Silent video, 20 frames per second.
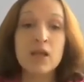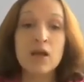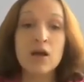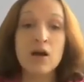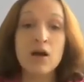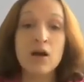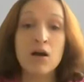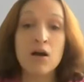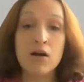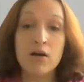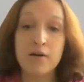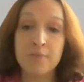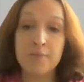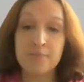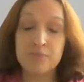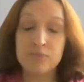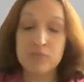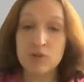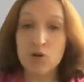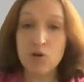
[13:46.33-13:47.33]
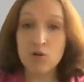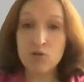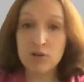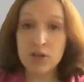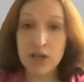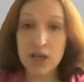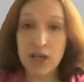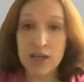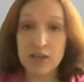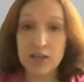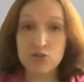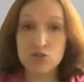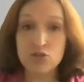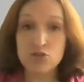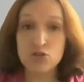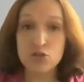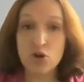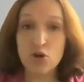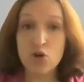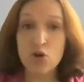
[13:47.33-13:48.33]
Okay,
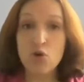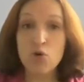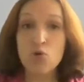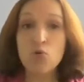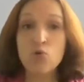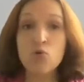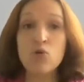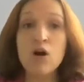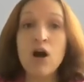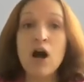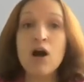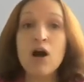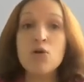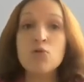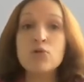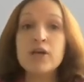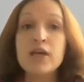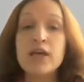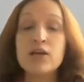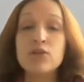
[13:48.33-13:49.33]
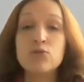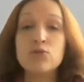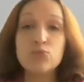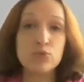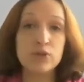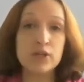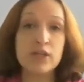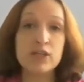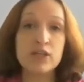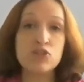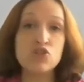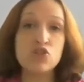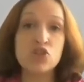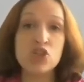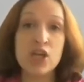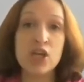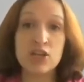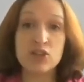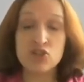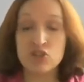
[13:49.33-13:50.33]
so how can we
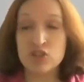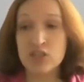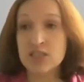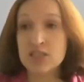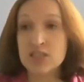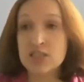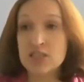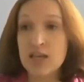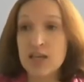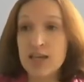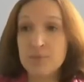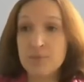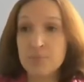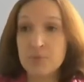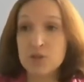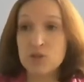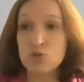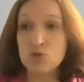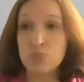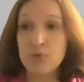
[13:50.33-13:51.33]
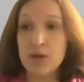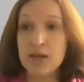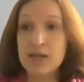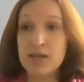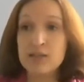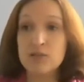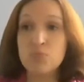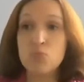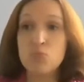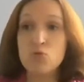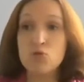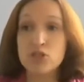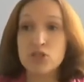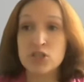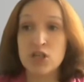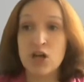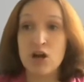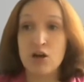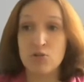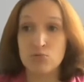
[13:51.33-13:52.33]
change that statement to make it more
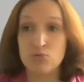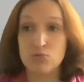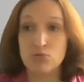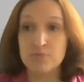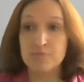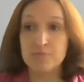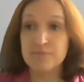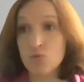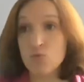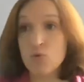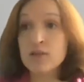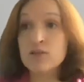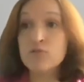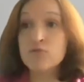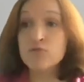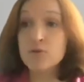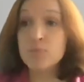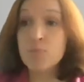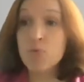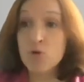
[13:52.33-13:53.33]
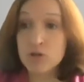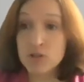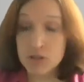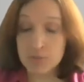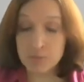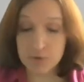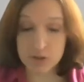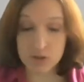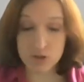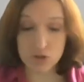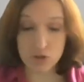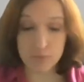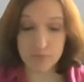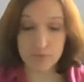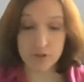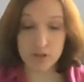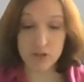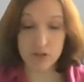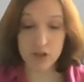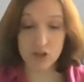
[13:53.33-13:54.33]
sound? One of the possible
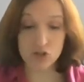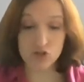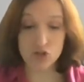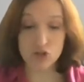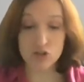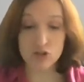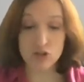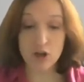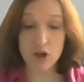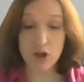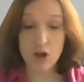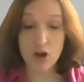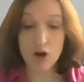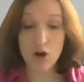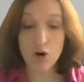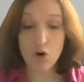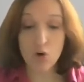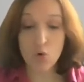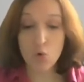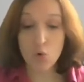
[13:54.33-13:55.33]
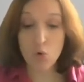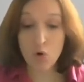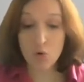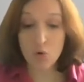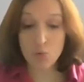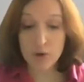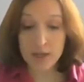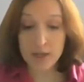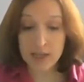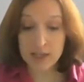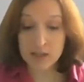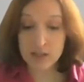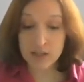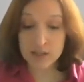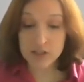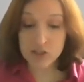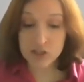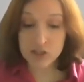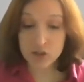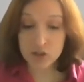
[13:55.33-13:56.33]
interpretations. Or we can
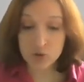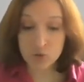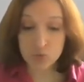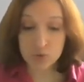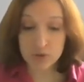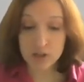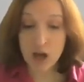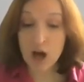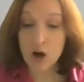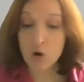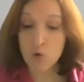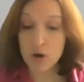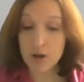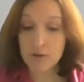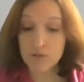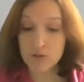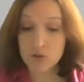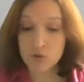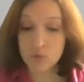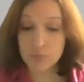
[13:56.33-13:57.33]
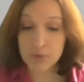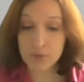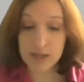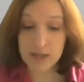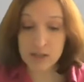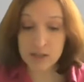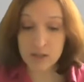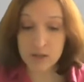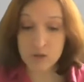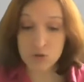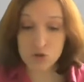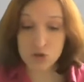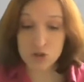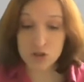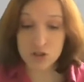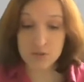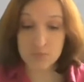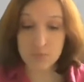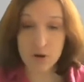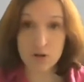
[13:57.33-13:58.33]
continue with however to make
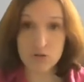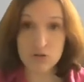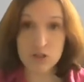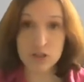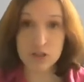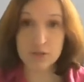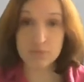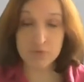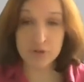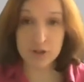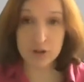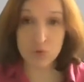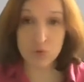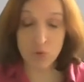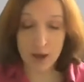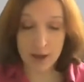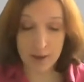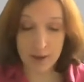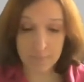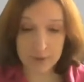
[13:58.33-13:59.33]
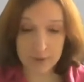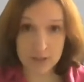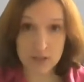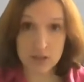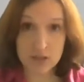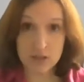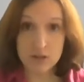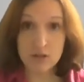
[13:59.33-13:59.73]
conclusions about sleep requirements.